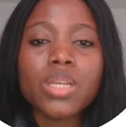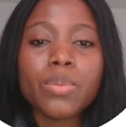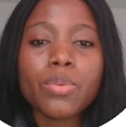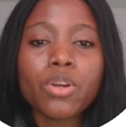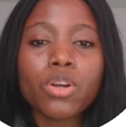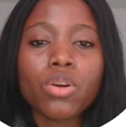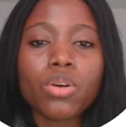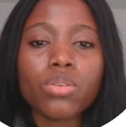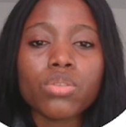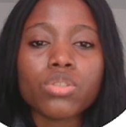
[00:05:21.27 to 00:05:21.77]

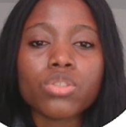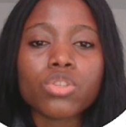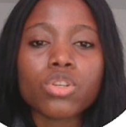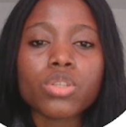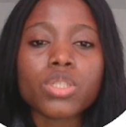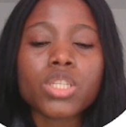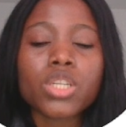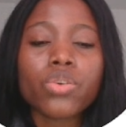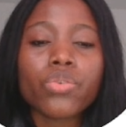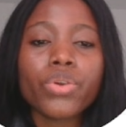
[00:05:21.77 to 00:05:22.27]
Click on
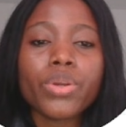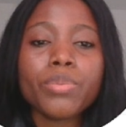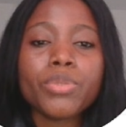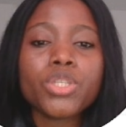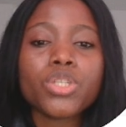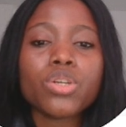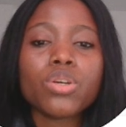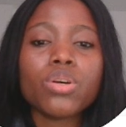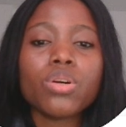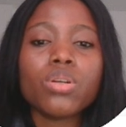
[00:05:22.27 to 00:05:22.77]

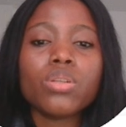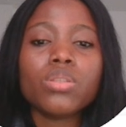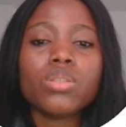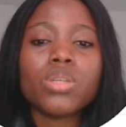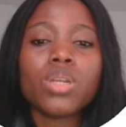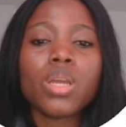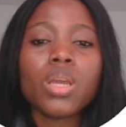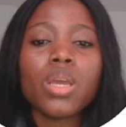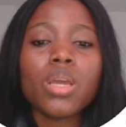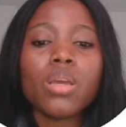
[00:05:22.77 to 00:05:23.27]

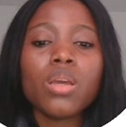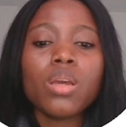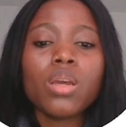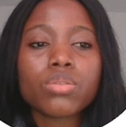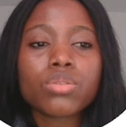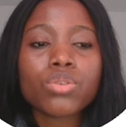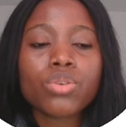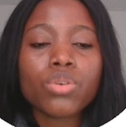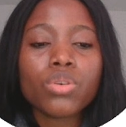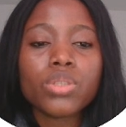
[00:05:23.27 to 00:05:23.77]
subscription.
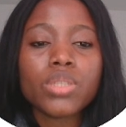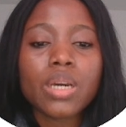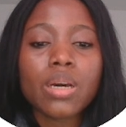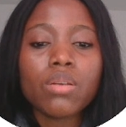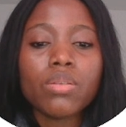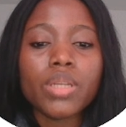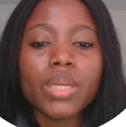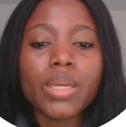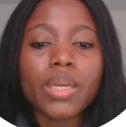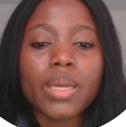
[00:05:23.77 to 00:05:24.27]
Scroll
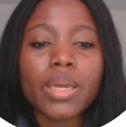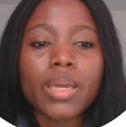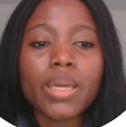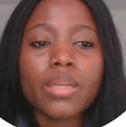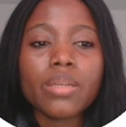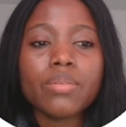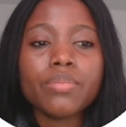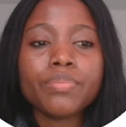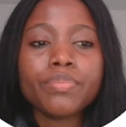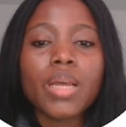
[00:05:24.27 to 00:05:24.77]
down
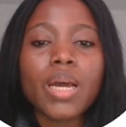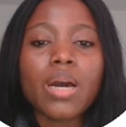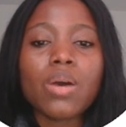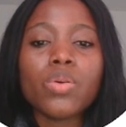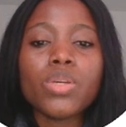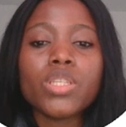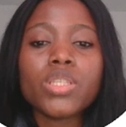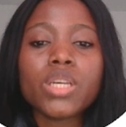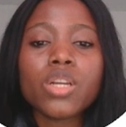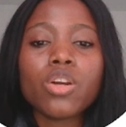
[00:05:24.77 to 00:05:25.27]
again.
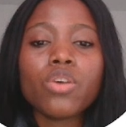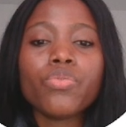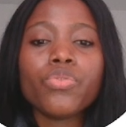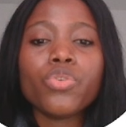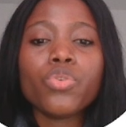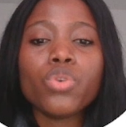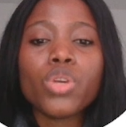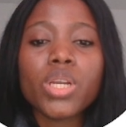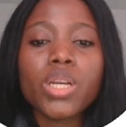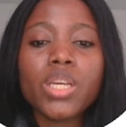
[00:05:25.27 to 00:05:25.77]
Now, instead of
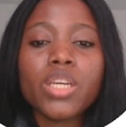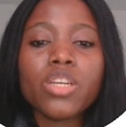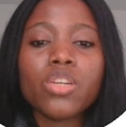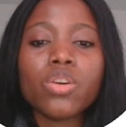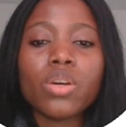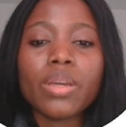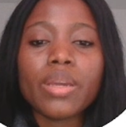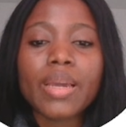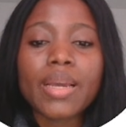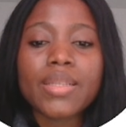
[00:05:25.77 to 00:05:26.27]
you clicking
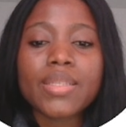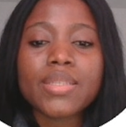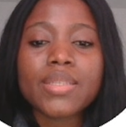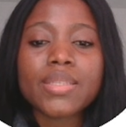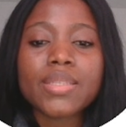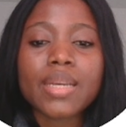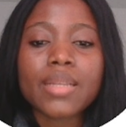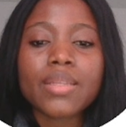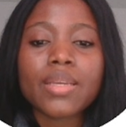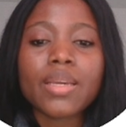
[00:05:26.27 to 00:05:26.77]
on getting
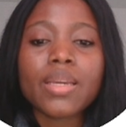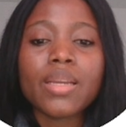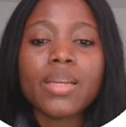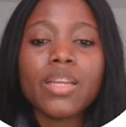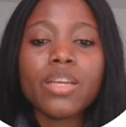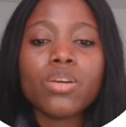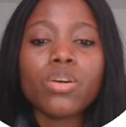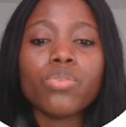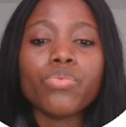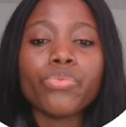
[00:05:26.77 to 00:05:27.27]
started,
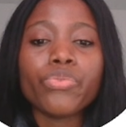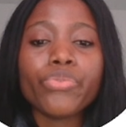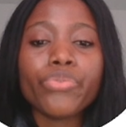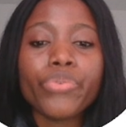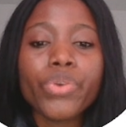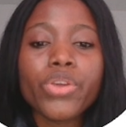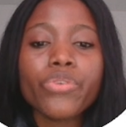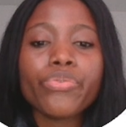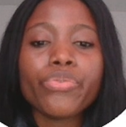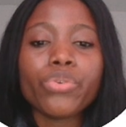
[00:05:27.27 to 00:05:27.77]
click on
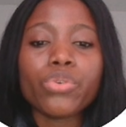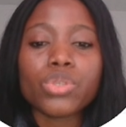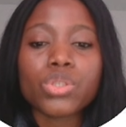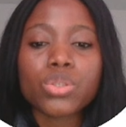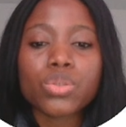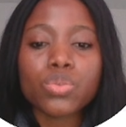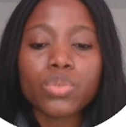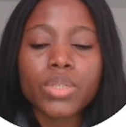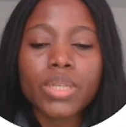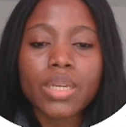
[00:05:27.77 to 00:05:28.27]
free for
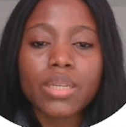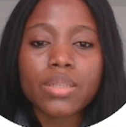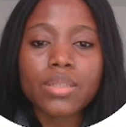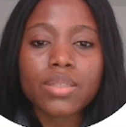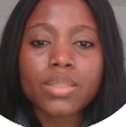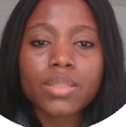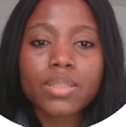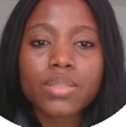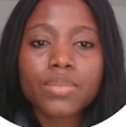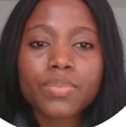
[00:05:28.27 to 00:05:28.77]

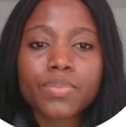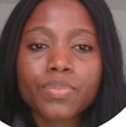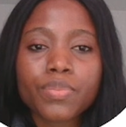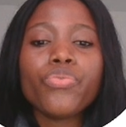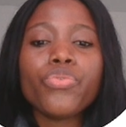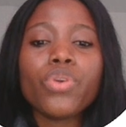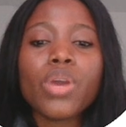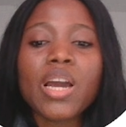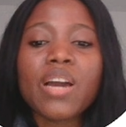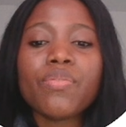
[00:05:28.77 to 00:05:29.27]
students.
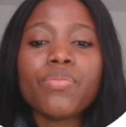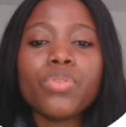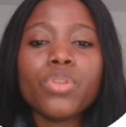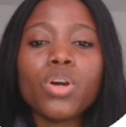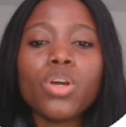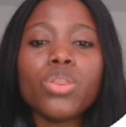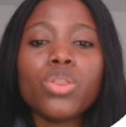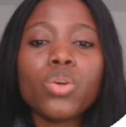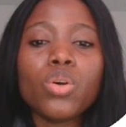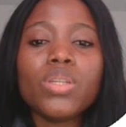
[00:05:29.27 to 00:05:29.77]
If you have
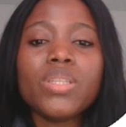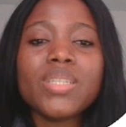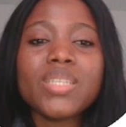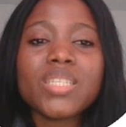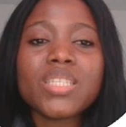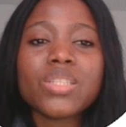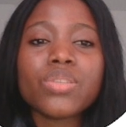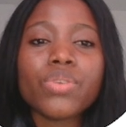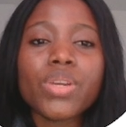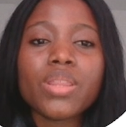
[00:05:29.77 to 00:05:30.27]
not done
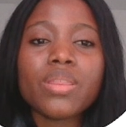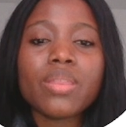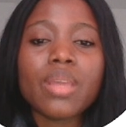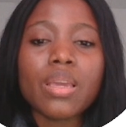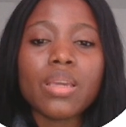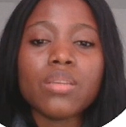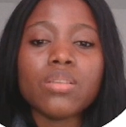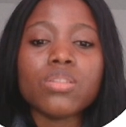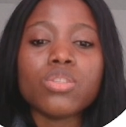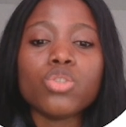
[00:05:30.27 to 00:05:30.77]
these three
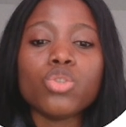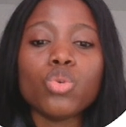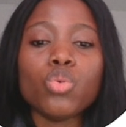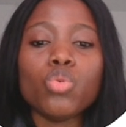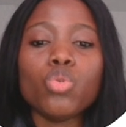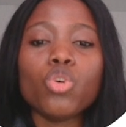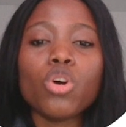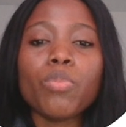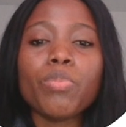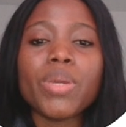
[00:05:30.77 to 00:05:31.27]
things, you
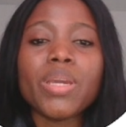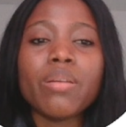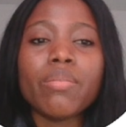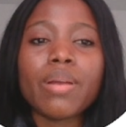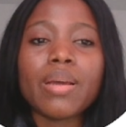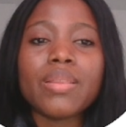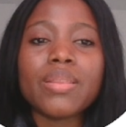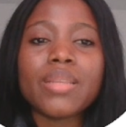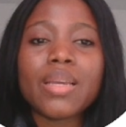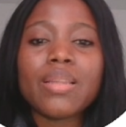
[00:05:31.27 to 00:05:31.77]
will not be
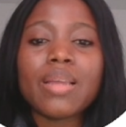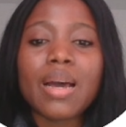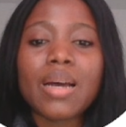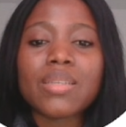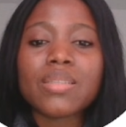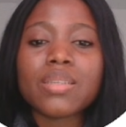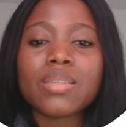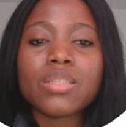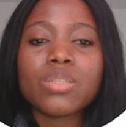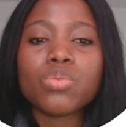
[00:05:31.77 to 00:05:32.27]
granted
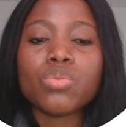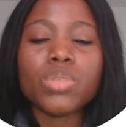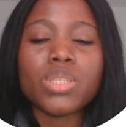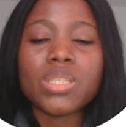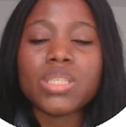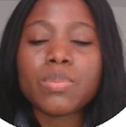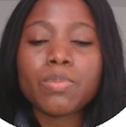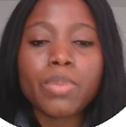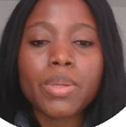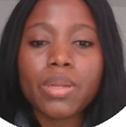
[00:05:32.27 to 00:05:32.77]
access to
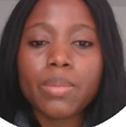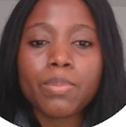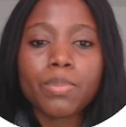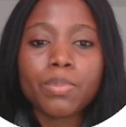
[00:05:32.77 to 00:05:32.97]
this